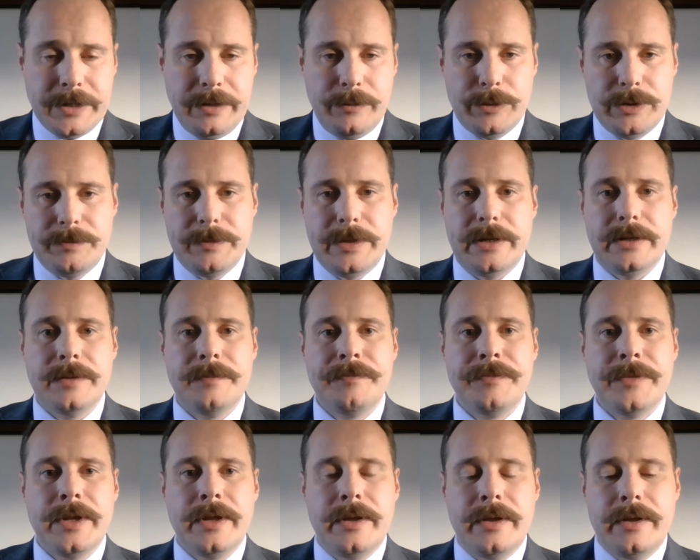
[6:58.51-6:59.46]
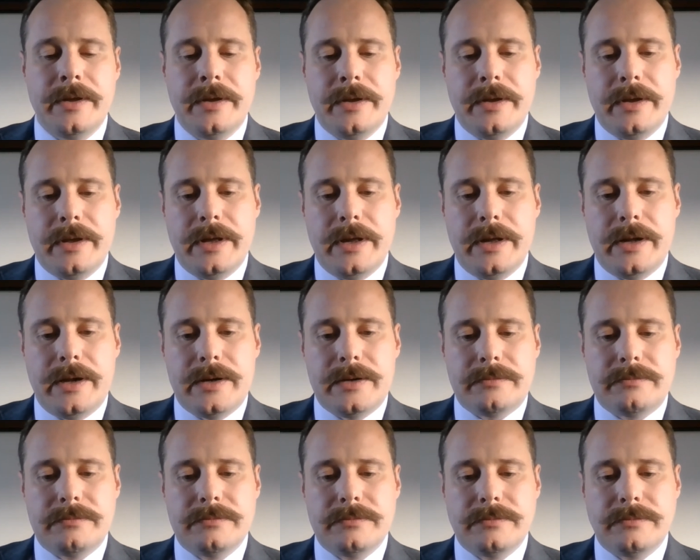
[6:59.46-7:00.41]
which meant uh,
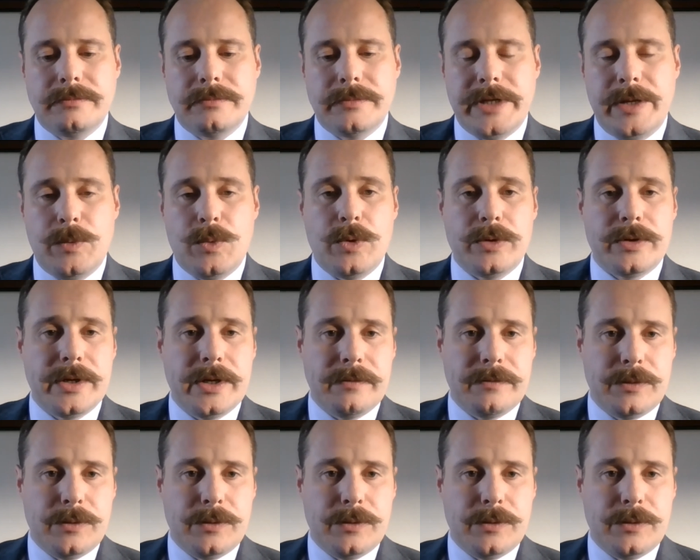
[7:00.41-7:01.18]
he walked out of